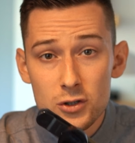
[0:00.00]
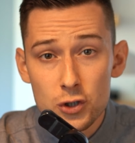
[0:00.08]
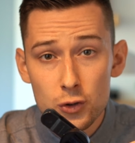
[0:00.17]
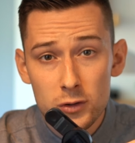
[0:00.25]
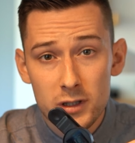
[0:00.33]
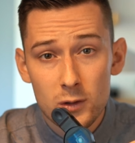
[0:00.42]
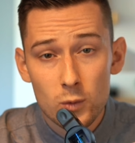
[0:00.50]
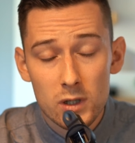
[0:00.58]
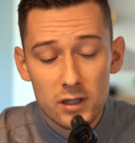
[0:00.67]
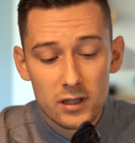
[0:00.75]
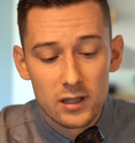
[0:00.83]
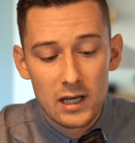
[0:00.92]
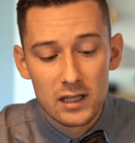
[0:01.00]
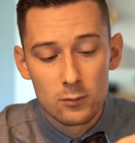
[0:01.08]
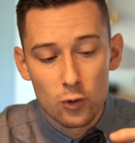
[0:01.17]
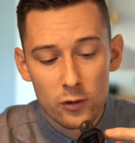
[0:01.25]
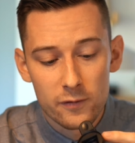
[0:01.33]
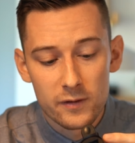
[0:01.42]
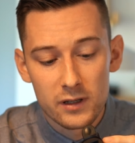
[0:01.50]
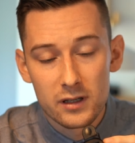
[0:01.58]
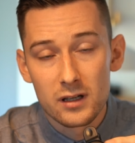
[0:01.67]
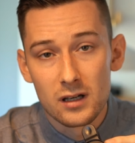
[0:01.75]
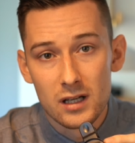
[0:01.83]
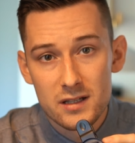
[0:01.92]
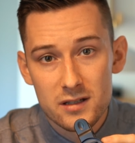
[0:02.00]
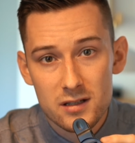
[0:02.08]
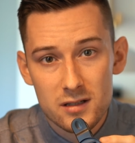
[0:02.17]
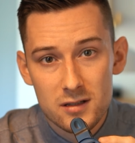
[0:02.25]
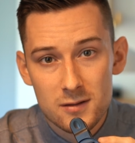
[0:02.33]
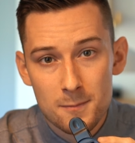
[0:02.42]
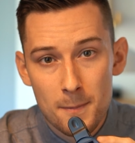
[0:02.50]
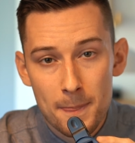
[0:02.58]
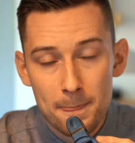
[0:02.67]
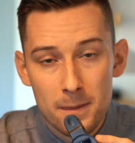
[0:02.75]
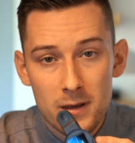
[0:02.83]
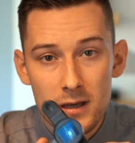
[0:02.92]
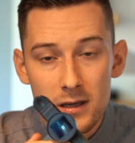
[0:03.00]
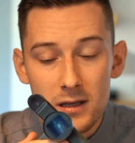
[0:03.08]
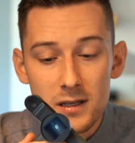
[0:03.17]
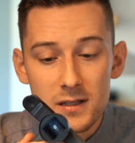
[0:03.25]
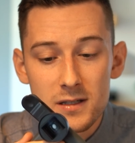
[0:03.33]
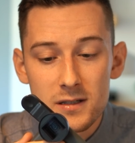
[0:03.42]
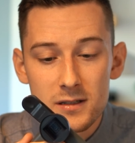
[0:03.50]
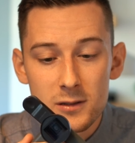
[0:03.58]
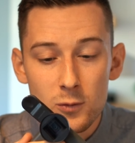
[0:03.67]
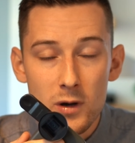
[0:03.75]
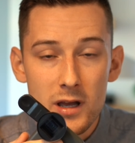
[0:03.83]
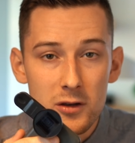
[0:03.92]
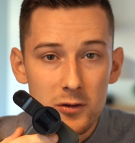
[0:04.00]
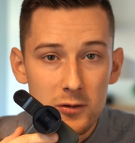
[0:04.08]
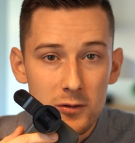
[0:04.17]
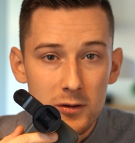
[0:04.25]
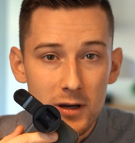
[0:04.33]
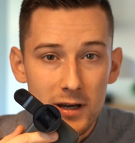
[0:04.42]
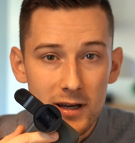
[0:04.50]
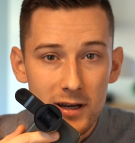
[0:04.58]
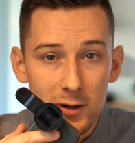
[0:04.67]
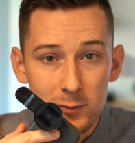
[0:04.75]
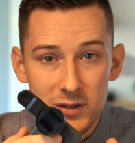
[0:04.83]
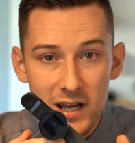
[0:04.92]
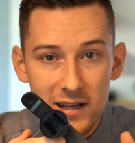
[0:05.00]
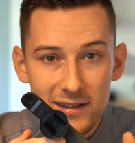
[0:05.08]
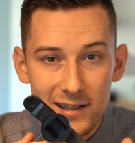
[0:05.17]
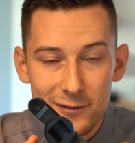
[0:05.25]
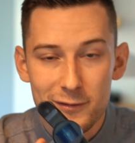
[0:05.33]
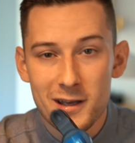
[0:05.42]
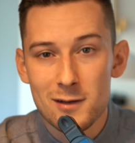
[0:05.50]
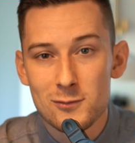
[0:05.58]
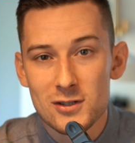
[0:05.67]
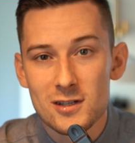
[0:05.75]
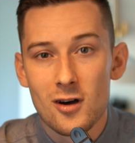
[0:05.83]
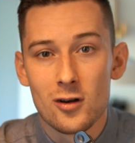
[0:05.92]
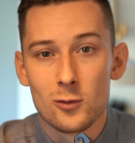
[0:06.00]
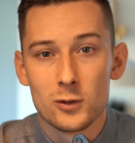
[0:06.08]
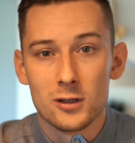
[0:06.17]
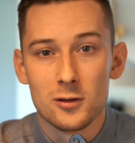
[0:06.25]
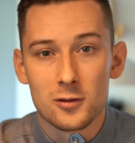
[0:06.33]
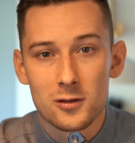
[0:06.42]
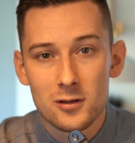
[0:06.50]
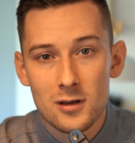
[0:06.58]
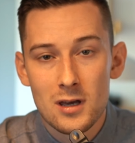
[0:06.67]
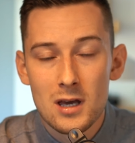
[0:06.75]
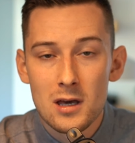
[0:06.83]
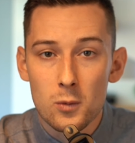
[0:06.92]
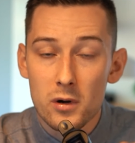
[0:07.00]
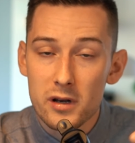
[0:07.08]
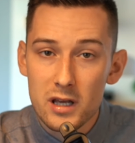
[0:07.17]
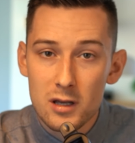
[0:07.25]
Shooting with anamorphic lenses is the way you obtain that famous Hollywood look, where the